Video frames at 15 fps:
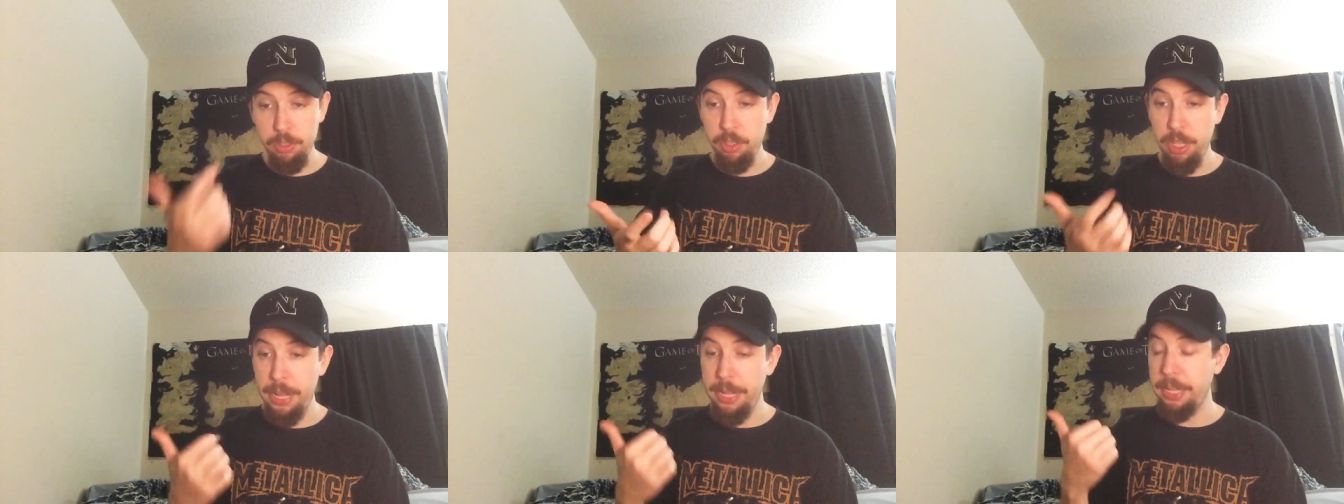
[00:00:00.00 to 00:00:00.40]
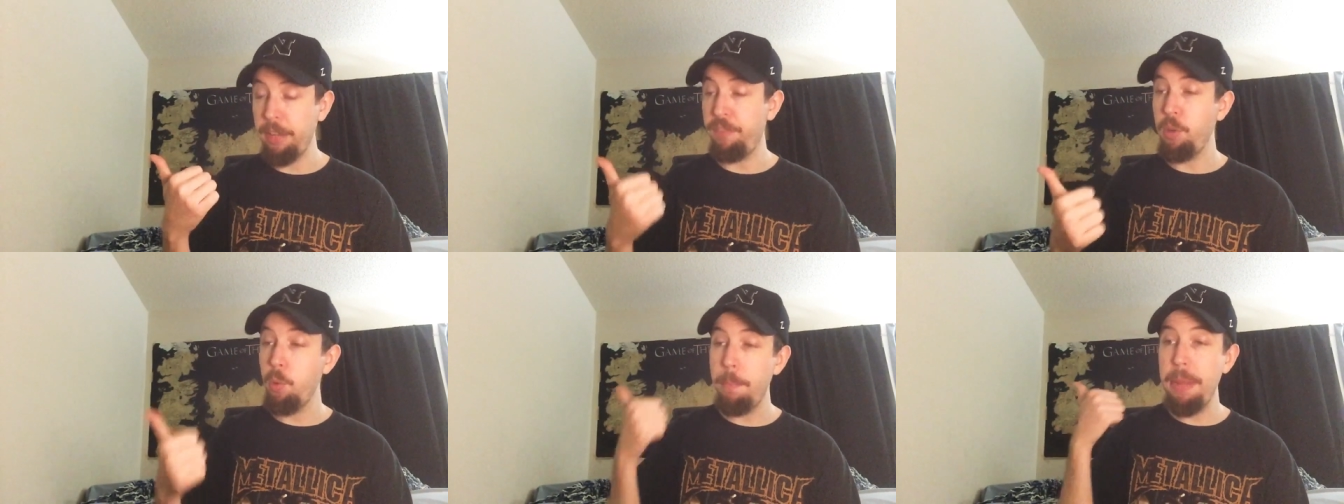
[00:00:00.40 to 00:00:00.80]
like
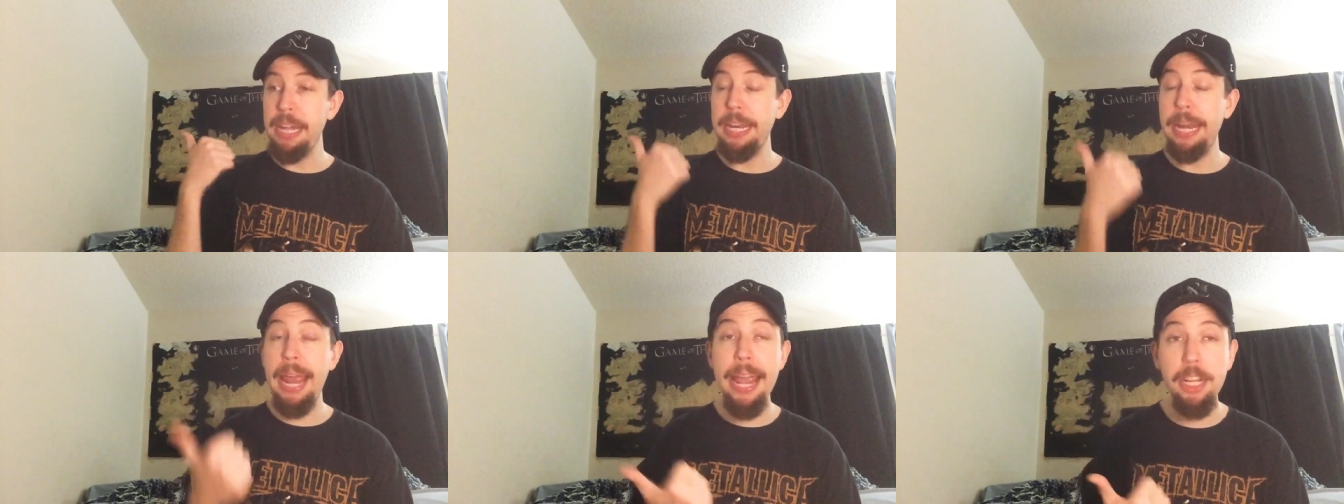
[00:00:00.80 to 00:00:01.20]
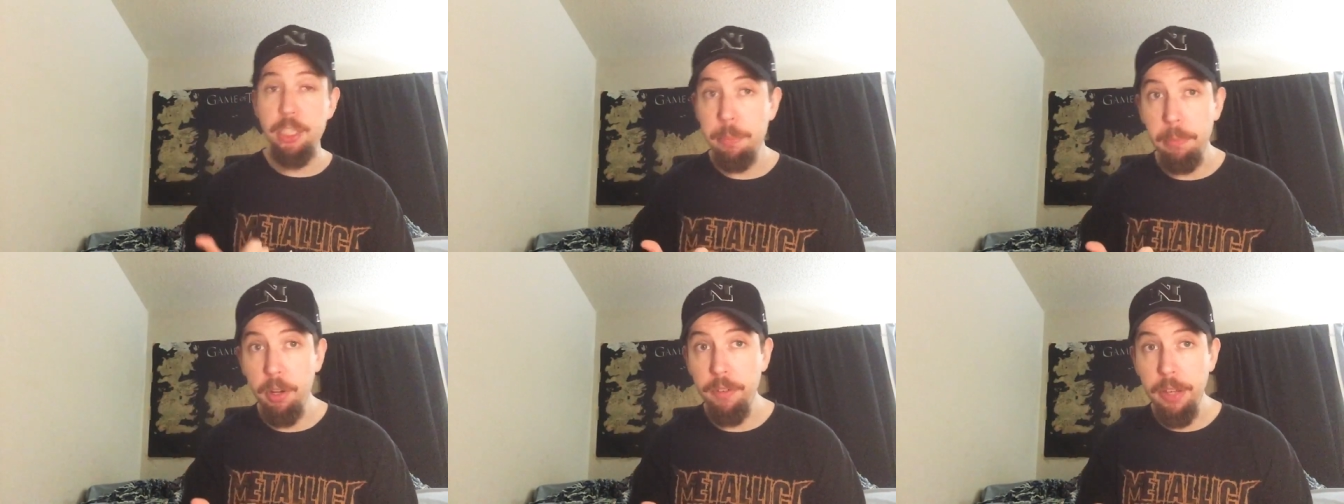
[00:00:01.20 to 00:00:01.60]
if you want to make an
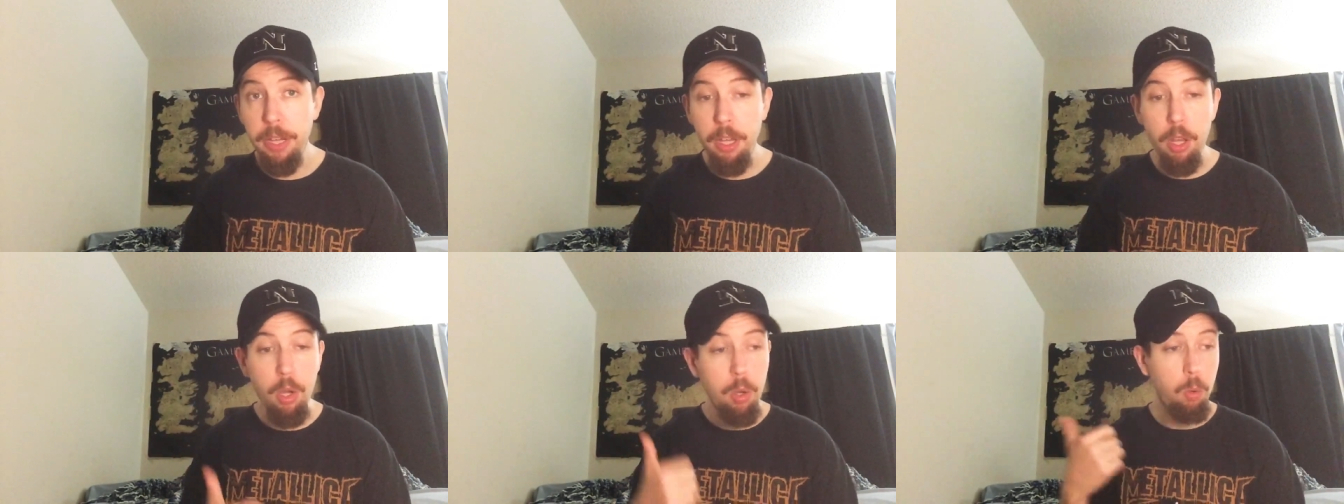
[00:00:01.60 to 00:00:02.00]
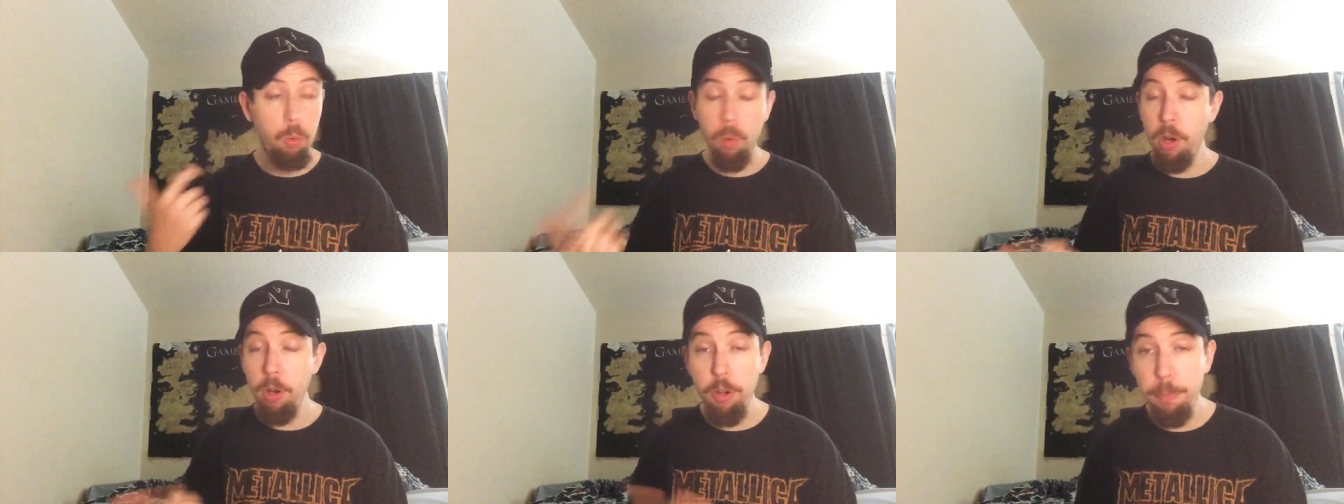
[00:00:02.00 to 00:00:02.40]
action movie
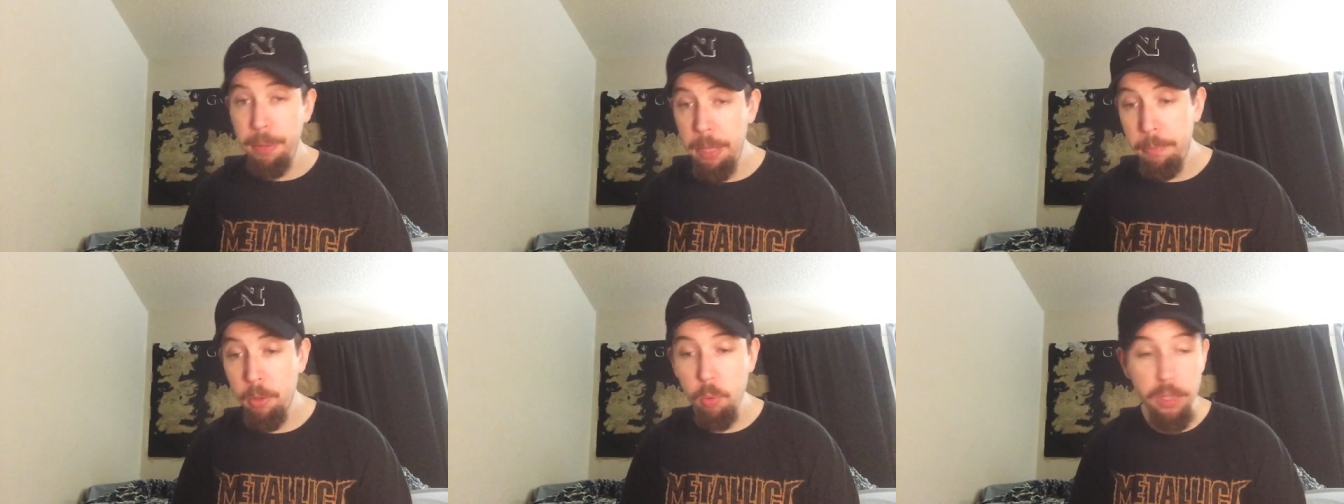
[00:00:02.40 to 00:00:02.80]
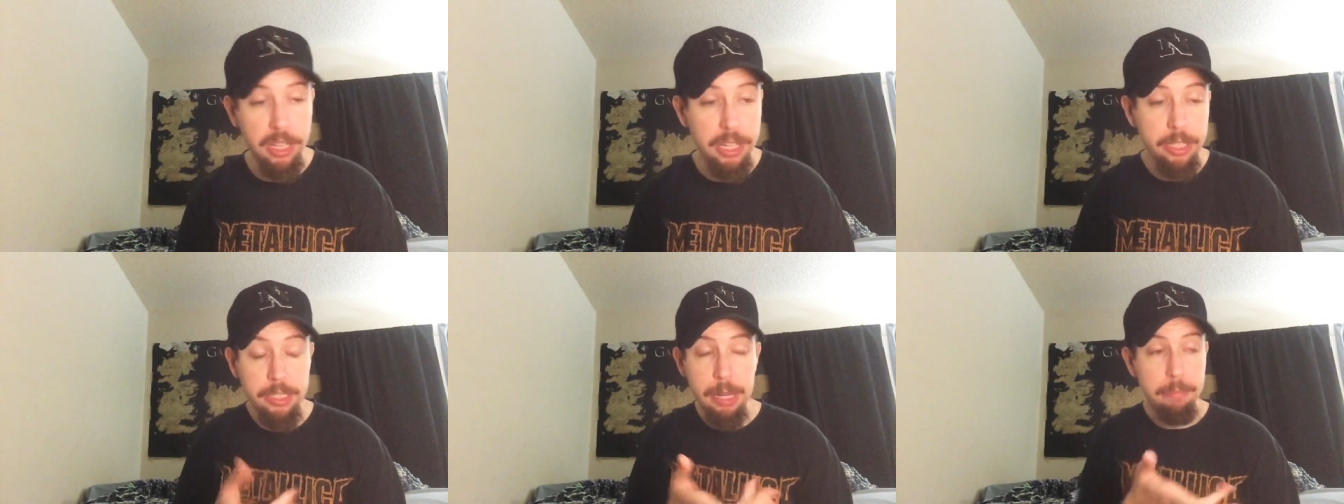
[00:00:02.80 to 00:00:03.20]
woke people with
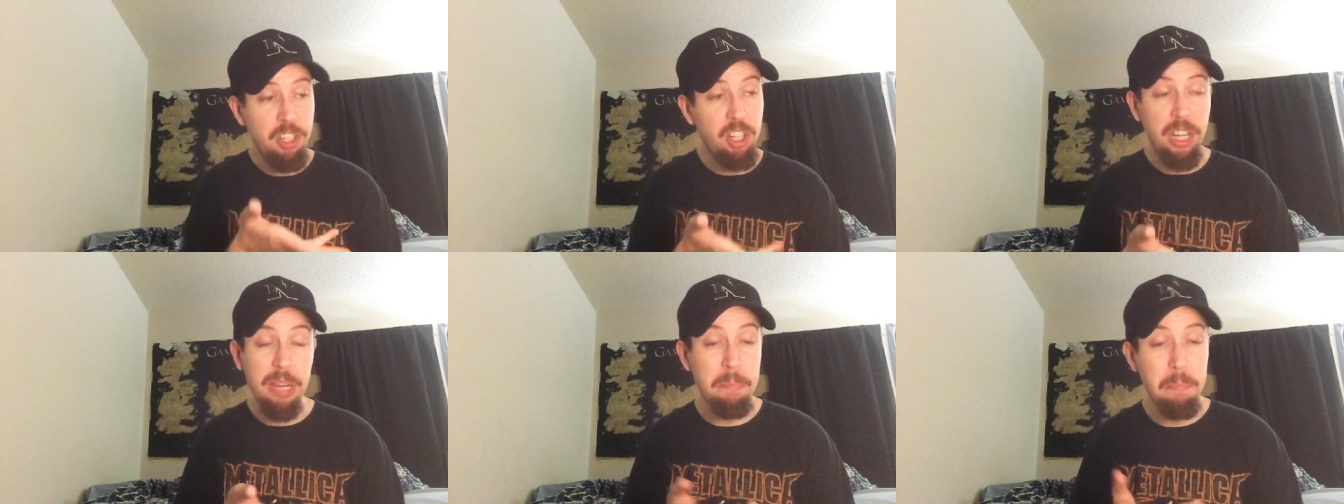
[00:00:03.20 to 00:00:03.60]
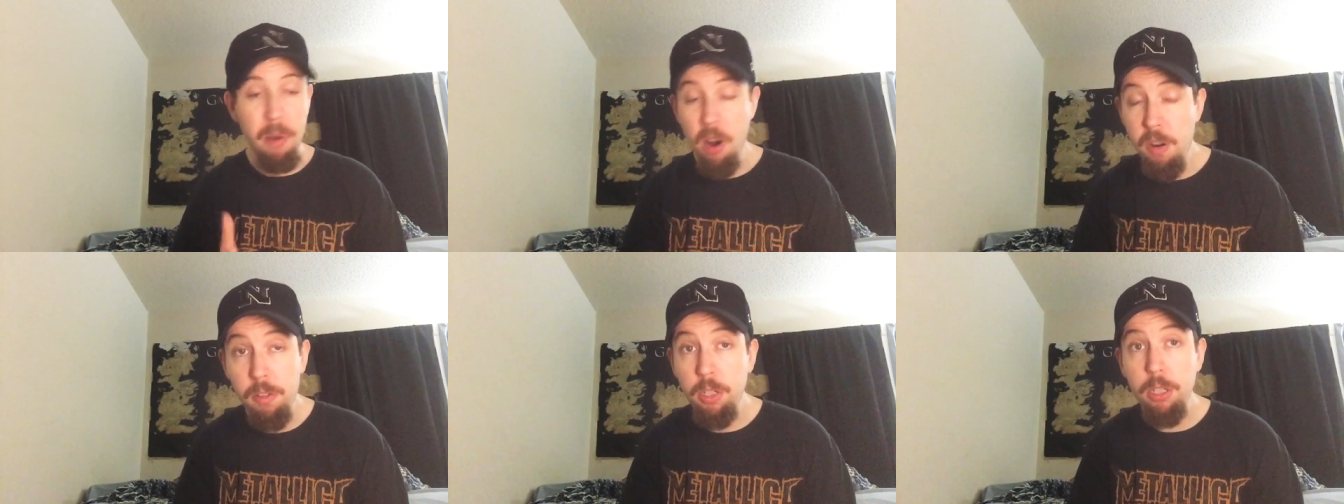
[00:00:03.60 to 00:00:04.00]
the exception of like
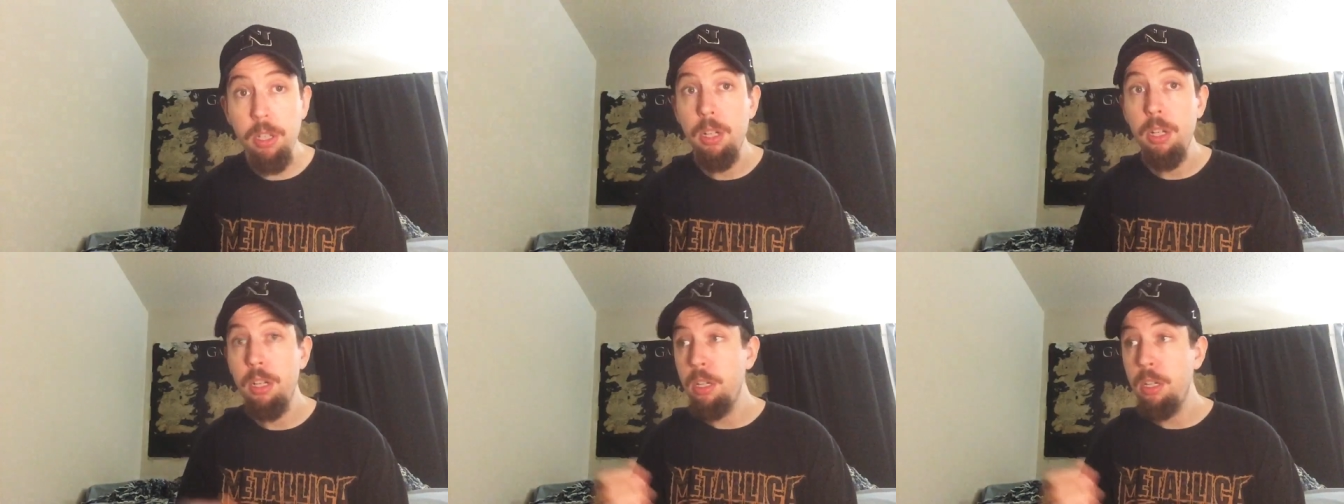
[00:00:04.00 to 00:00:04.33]
marvel